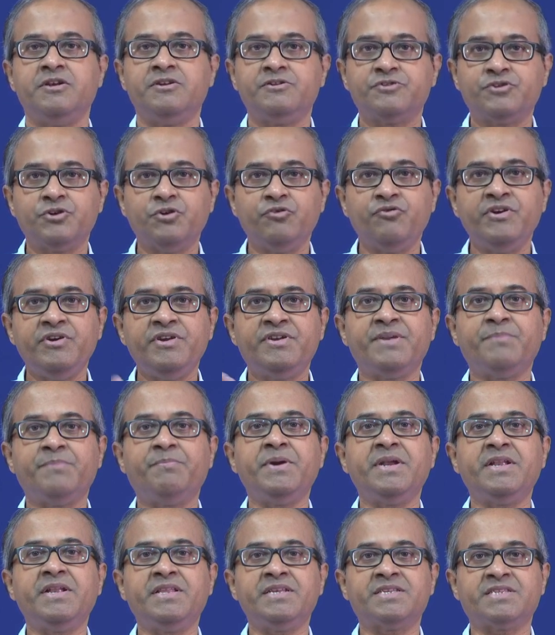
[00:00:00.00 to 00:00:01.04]
So, we
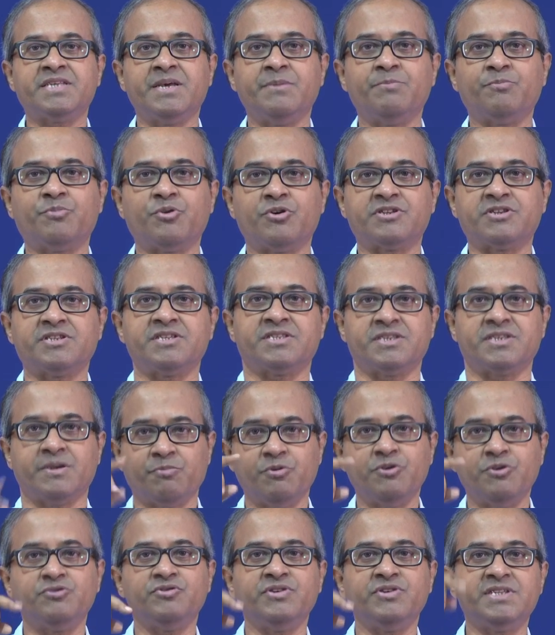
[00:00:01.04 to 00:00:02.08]
repeat the same process.
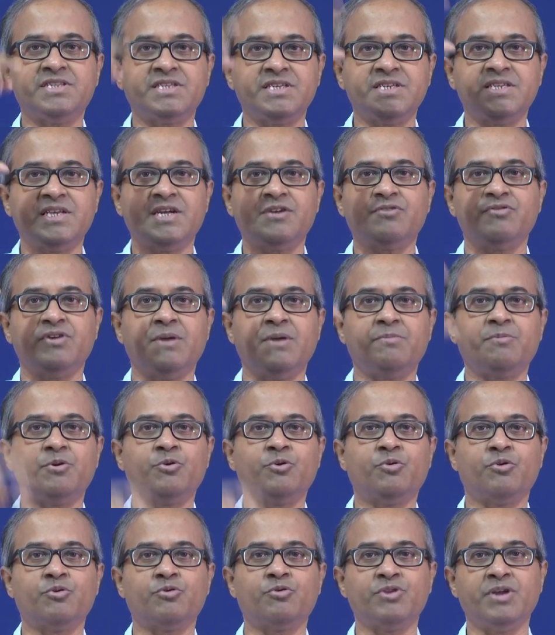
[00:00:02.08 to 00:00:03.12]
Suppose we see that we have to
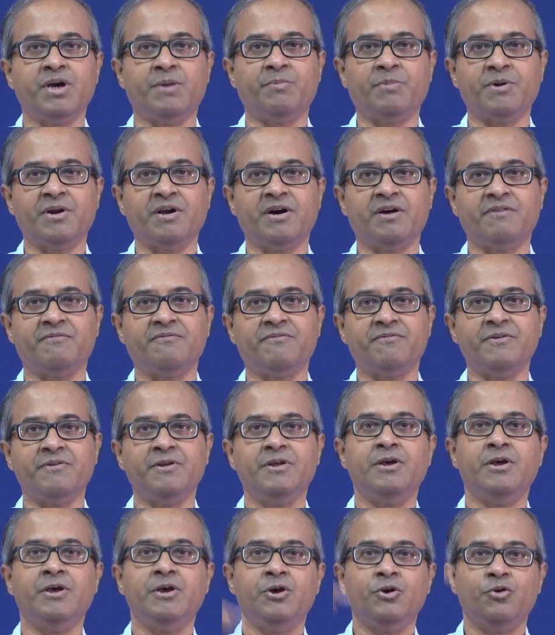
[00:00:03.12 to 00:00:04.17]
go to the upper half,
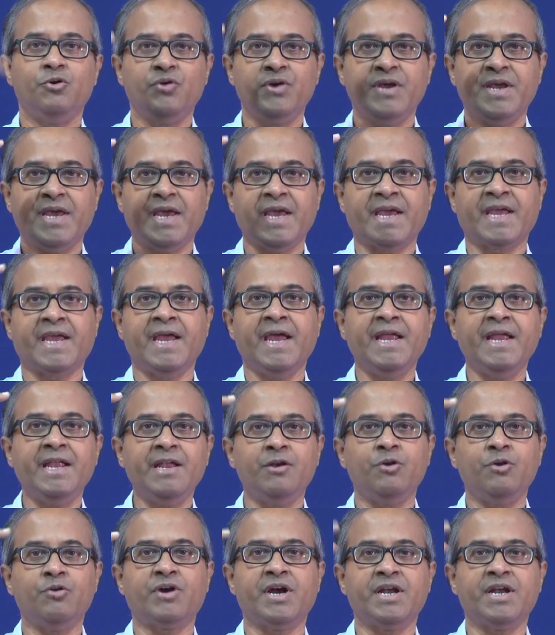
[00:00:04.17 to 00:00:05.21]
we
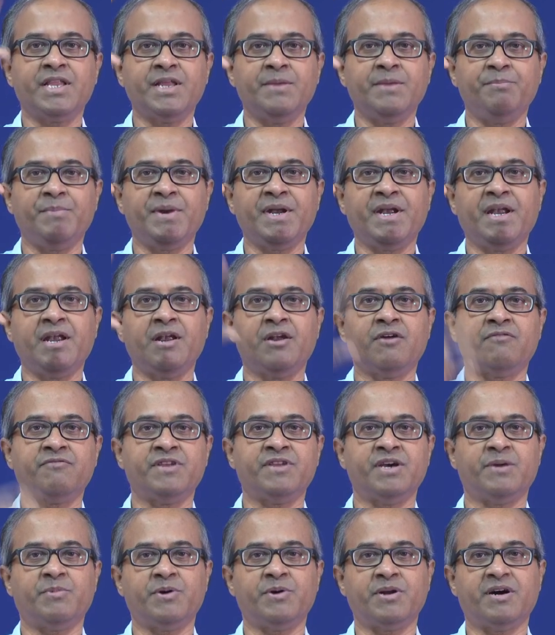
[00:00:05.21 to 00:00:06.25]
again look at the middle of
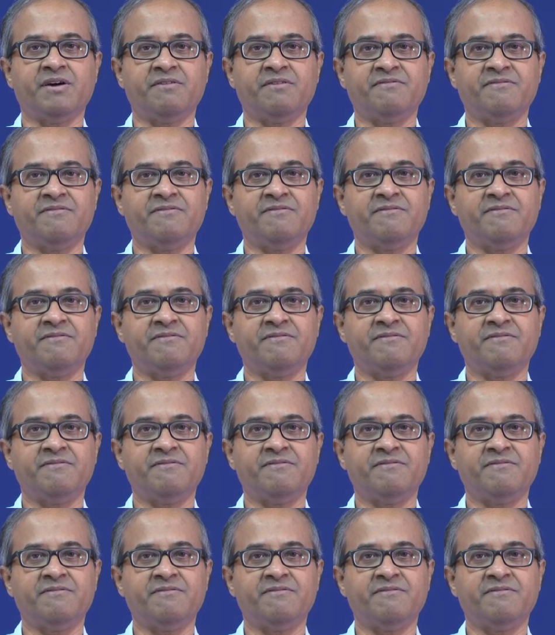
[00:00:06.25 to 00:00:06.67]
the upper half